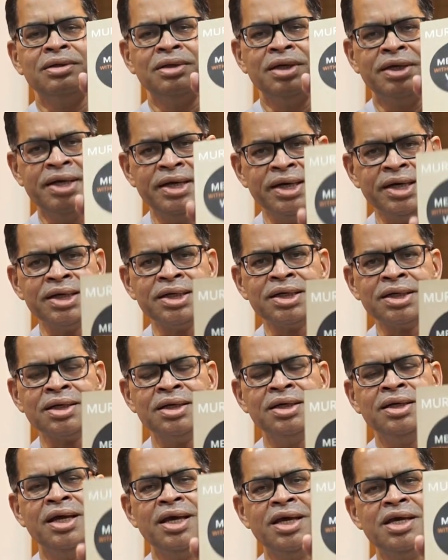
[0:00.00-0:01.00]
Here
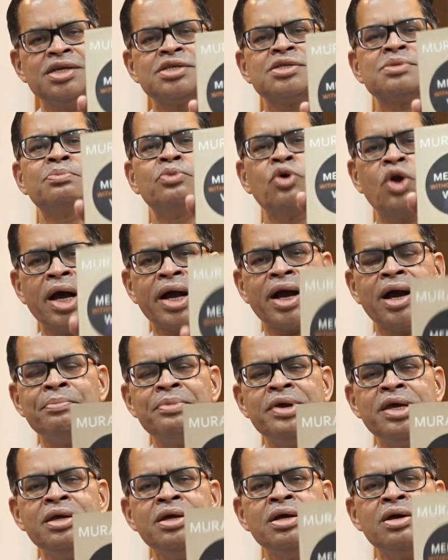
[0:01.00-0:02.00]
is
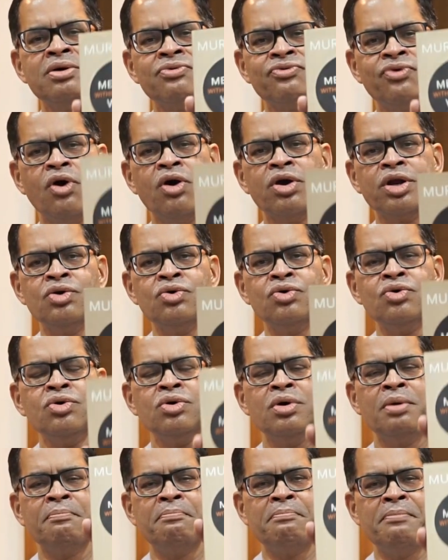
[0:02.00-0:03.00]
Murakami for
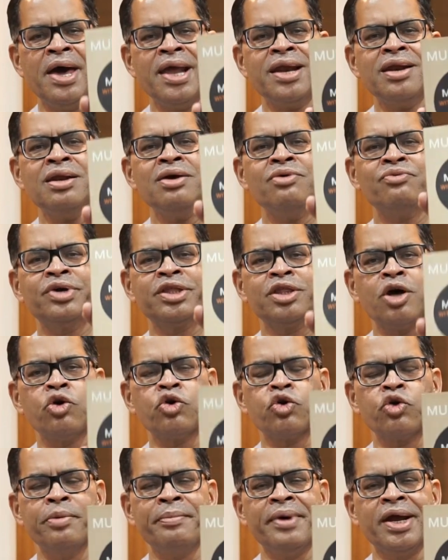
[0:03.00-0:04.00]
you, Men
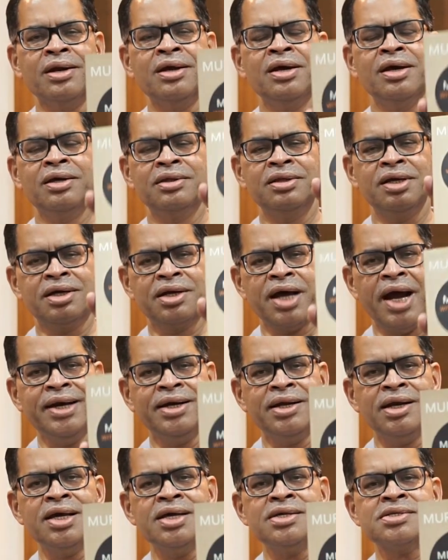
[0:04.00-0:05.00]
Without Women. The
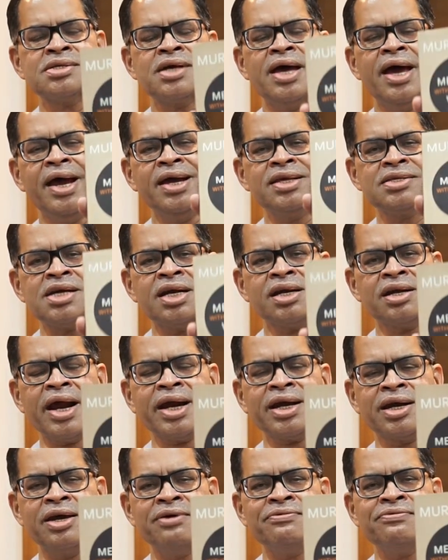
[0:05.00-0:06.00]
title is as
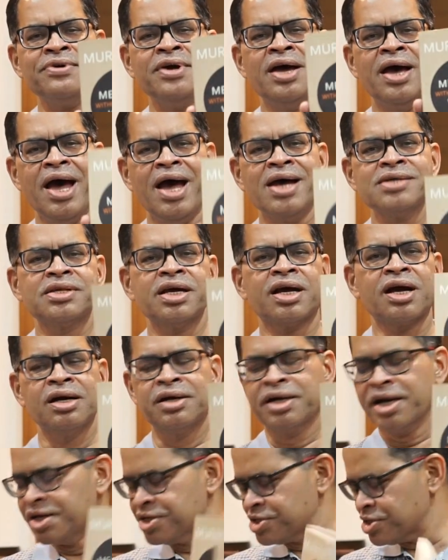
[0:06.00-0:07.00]
attractive as the
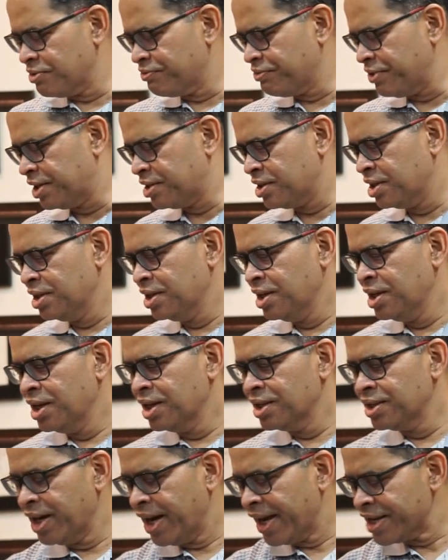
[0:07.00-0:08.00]
contents of it.
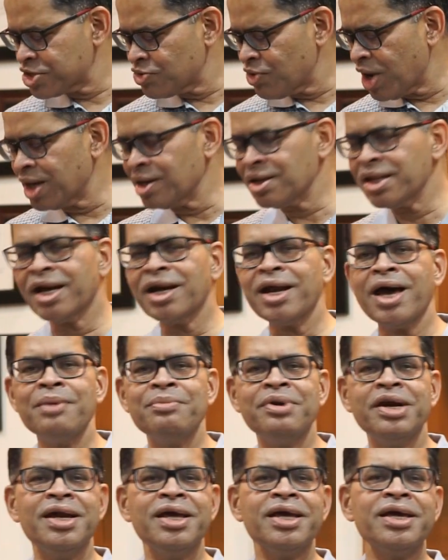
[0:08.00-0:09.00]
The next one that I am
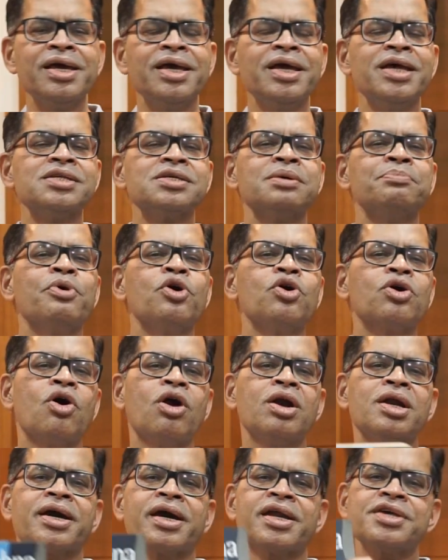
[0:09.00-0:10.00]
reading is a book
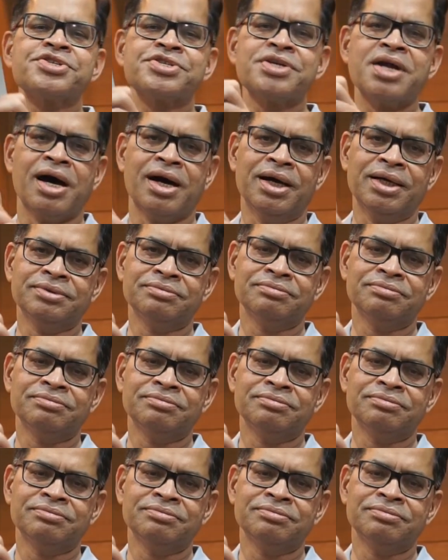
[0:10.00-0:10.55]
called Krishna.